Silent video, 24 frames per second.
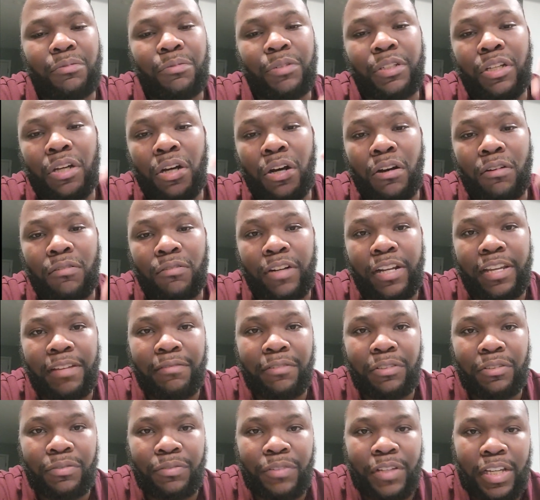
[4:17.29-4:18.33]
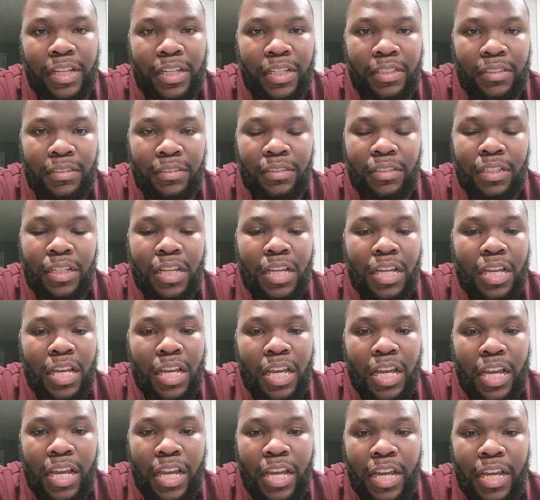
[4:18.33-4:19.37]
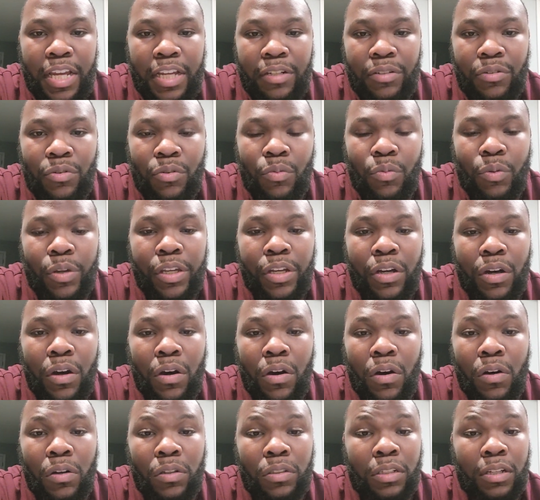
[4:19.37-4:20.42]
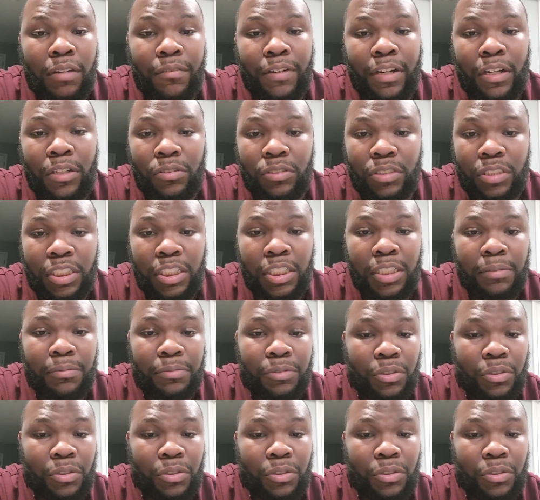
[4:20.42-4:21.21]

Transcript: We all Ravens fans and we all love our team.